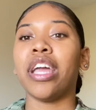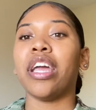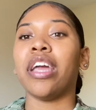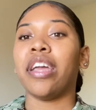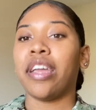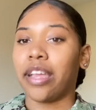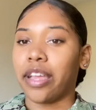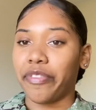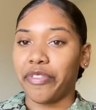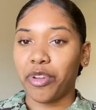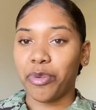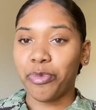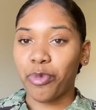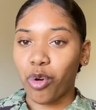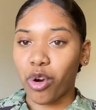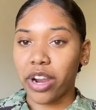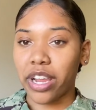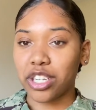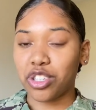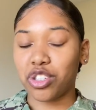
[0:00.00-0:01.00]
if you're
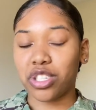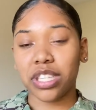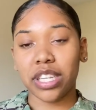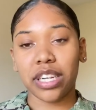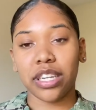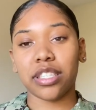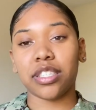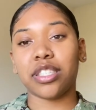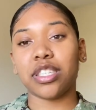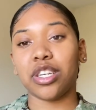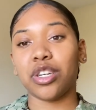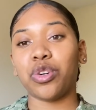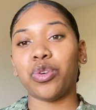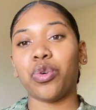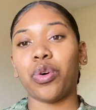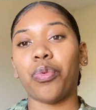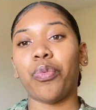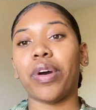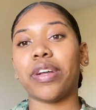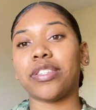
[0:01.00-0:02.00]
more interested into
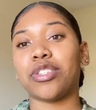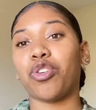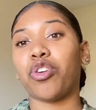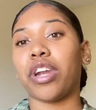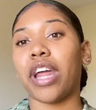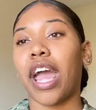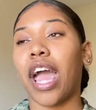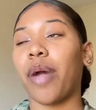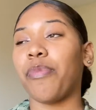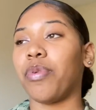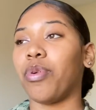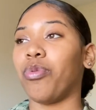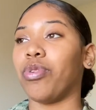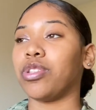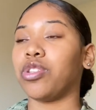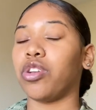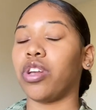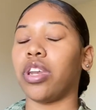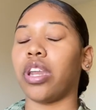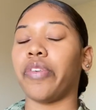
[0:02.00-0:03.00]
what's gonna happen
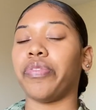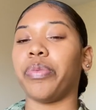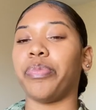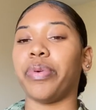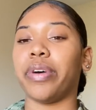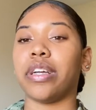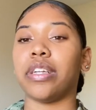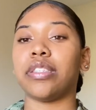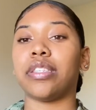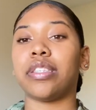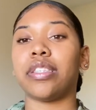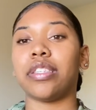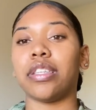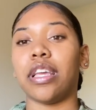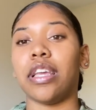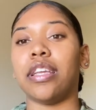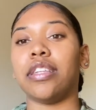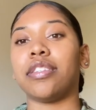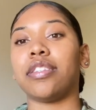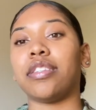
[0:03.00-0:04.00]
once you get off the bus
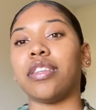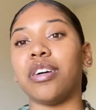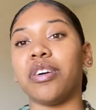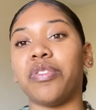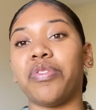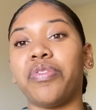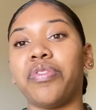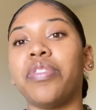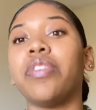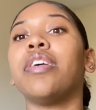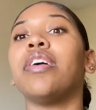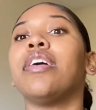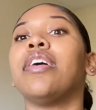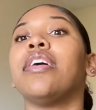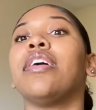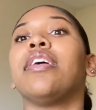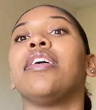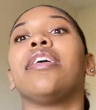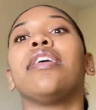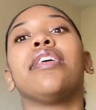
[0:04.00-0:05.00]
and stuff,
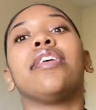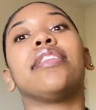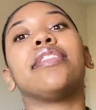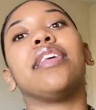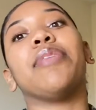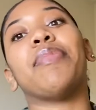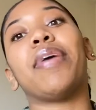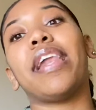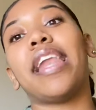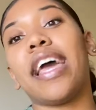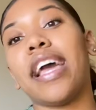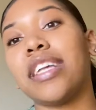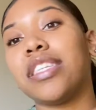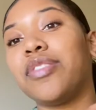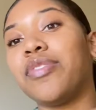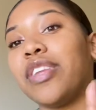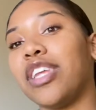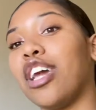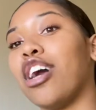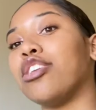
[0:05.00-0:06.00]
see my last
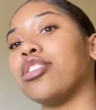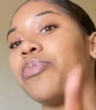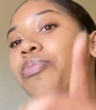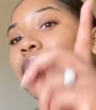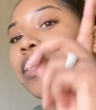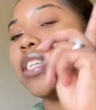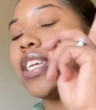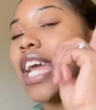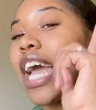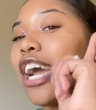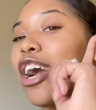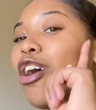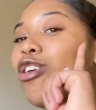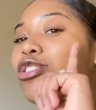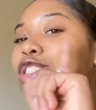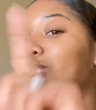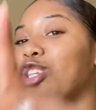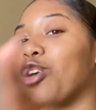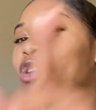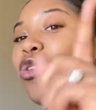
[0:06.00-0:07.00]
video. So make sure y'all go
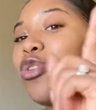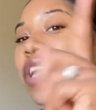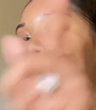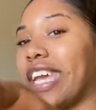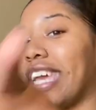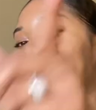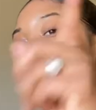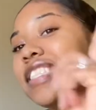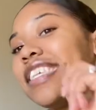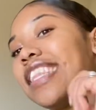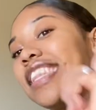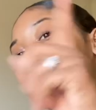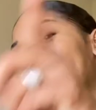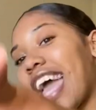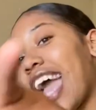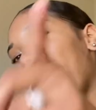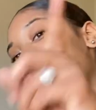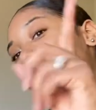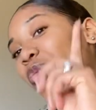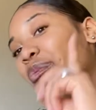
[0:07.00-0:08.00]
tune in to
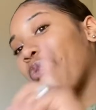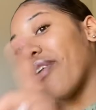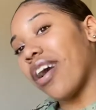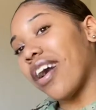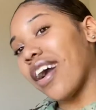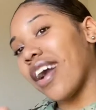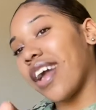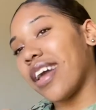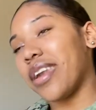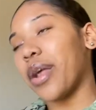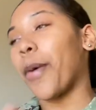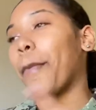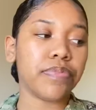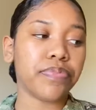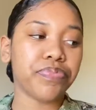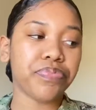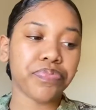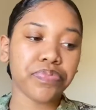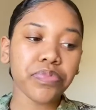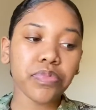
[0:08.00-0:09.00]
that one.
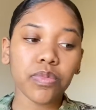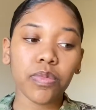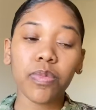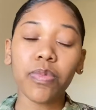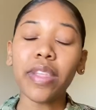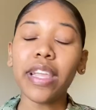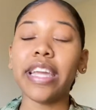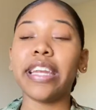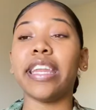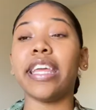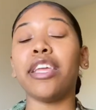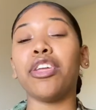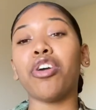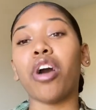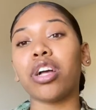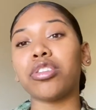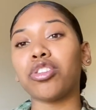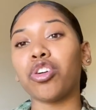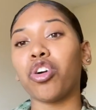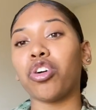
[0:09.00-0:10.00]
And then you
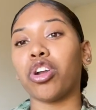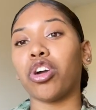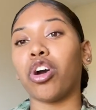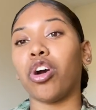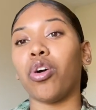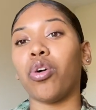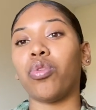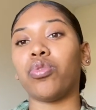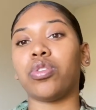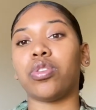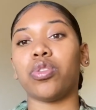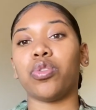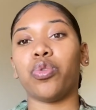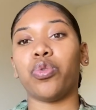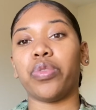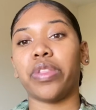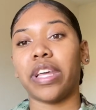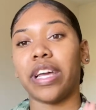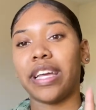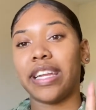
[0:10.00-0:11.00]
also gonna go
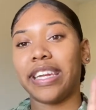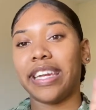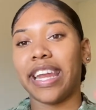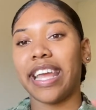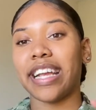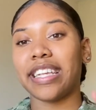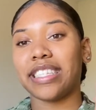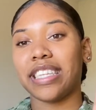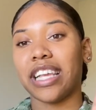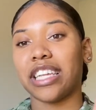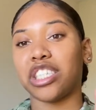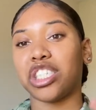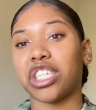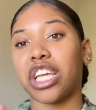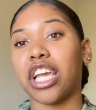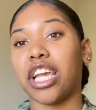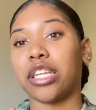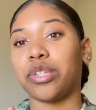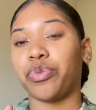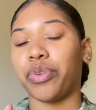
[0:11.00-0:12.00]
to the NEX
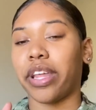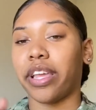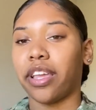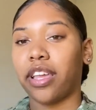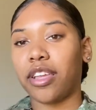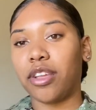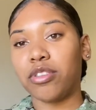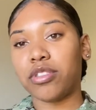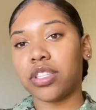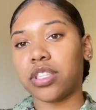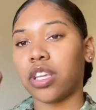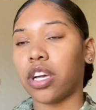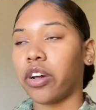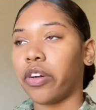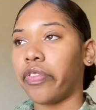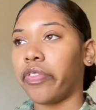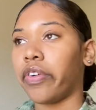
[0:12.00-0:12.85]
exchange where they give you stuff